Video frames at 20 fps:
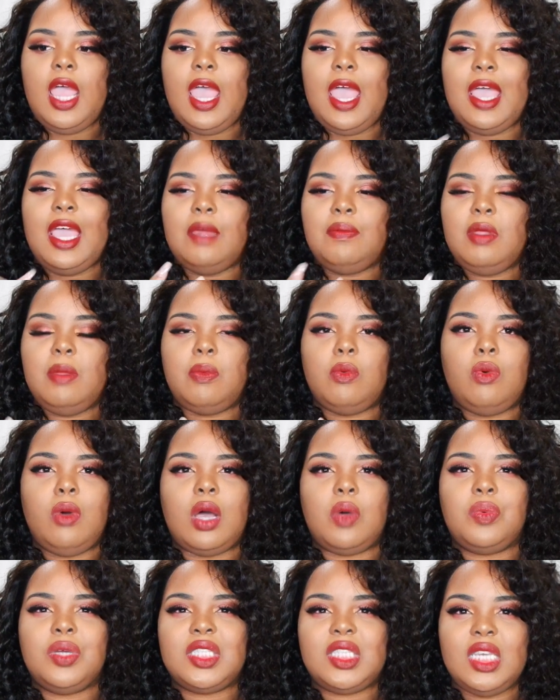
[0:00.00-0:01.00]
had people who
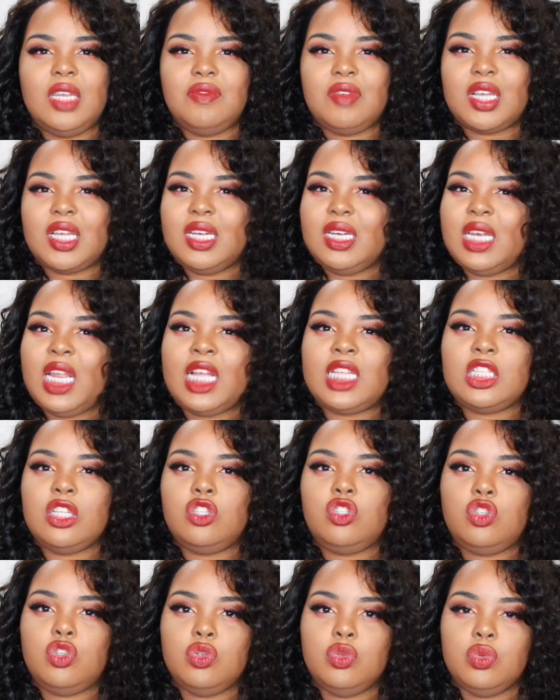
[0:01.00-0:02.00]
I wasn't even
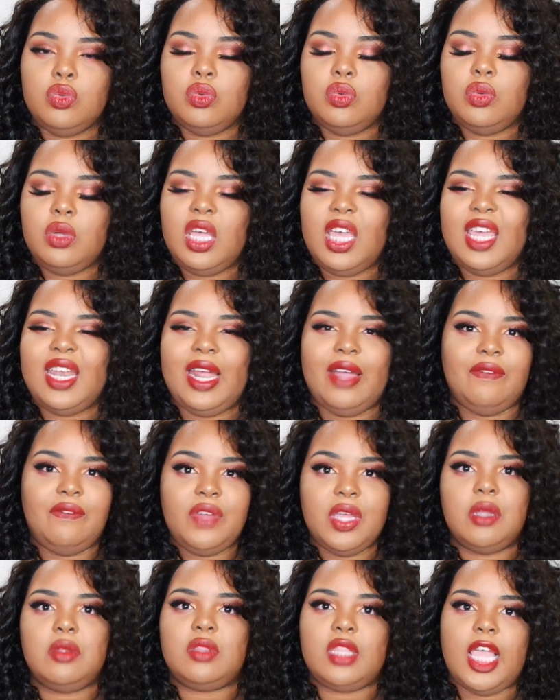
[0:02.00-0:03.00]
connected to, and I
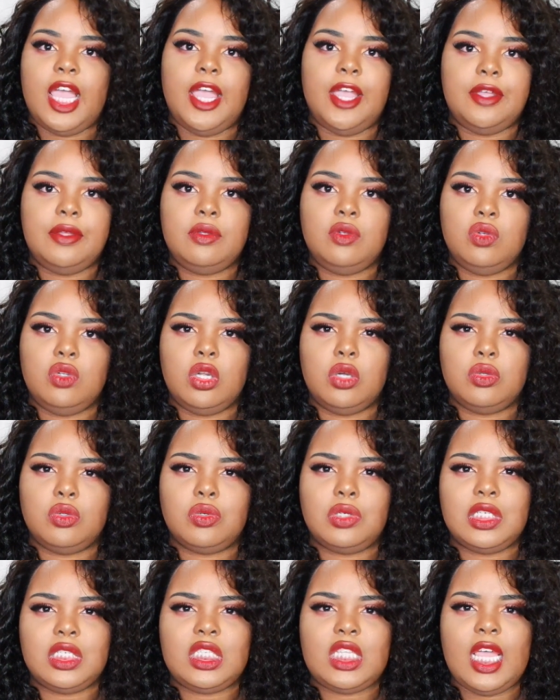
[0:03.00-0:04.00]
felt that, you know,
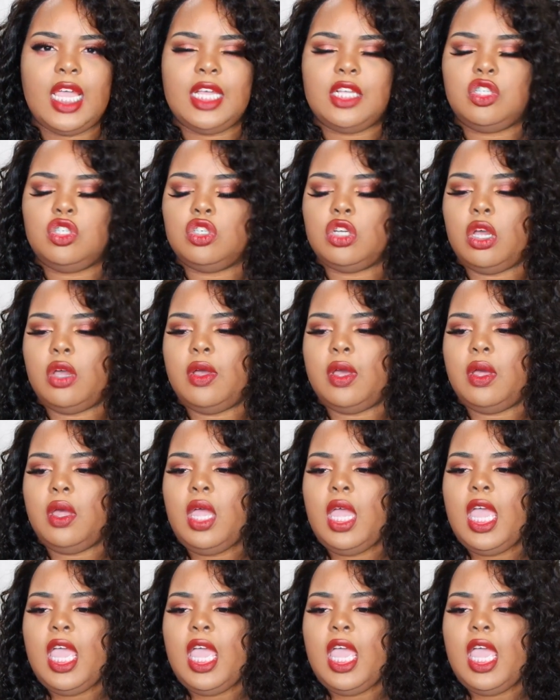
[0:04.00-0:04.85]
during sex, you know,